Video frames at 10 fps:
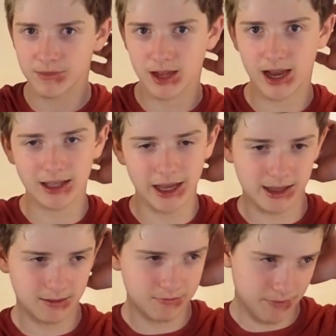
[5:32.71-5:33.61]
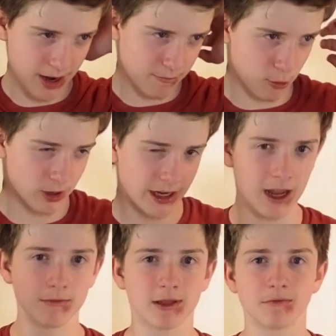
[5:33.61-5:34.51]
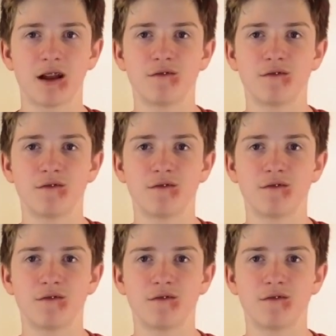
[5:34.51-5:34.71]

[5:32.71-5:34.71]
I like my board games and my